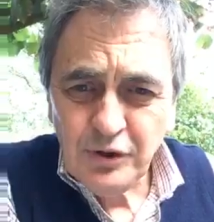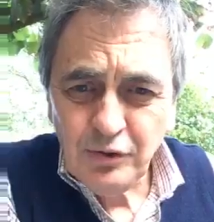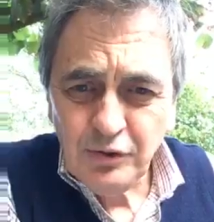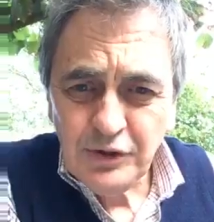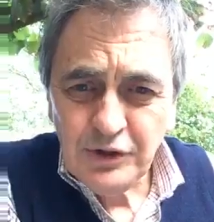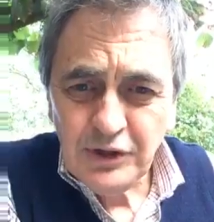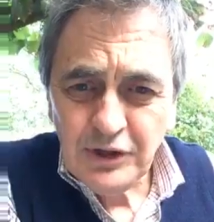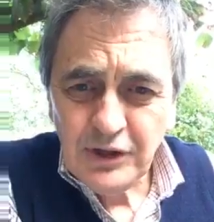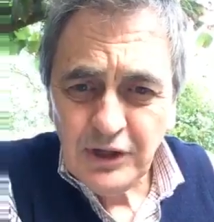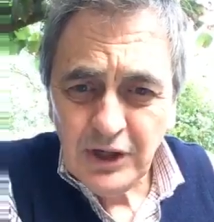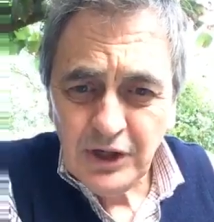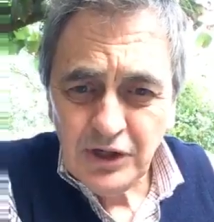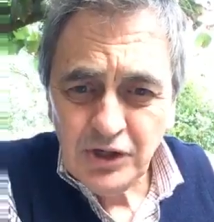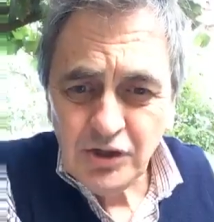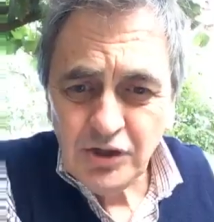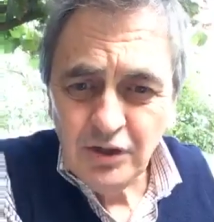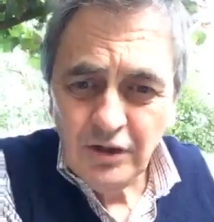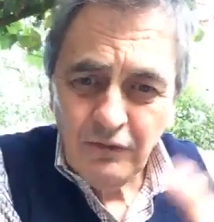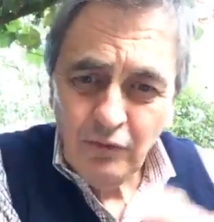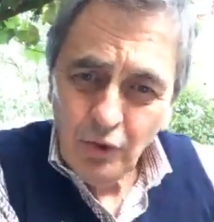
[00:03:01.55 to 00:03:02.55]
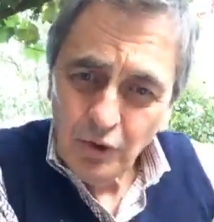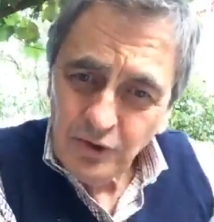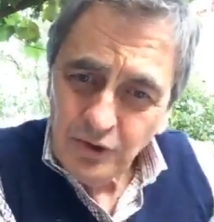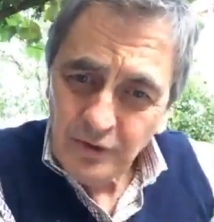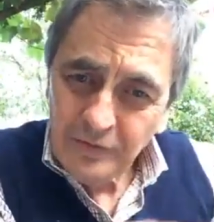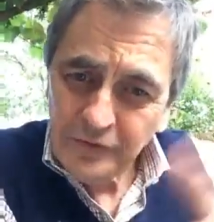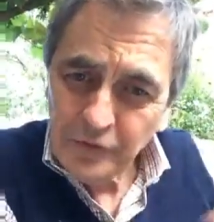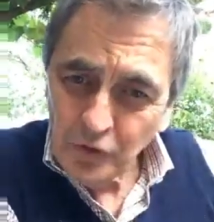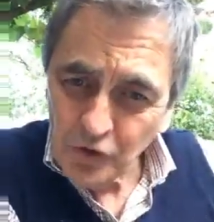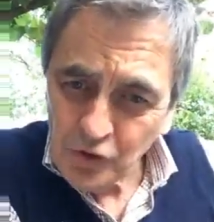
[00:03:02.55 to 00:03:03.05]
good indication of what the
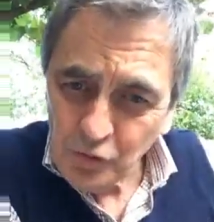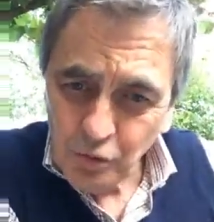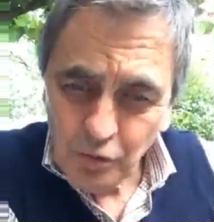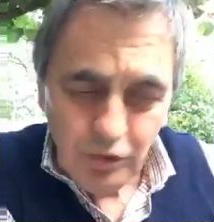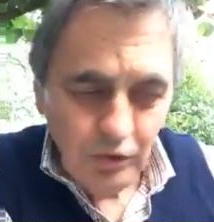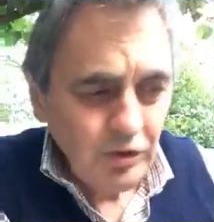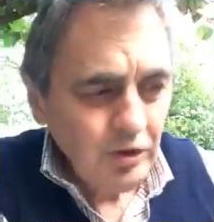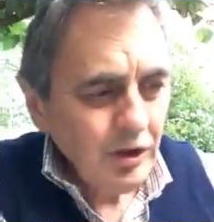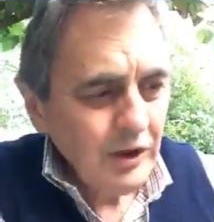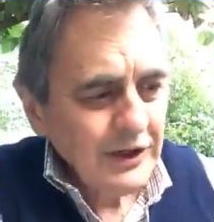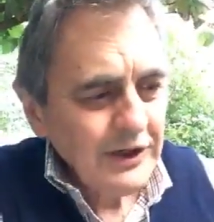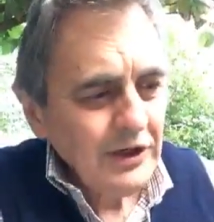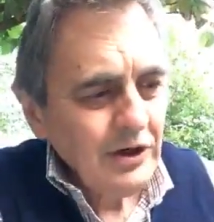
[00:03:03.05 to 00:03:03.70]
future will look like.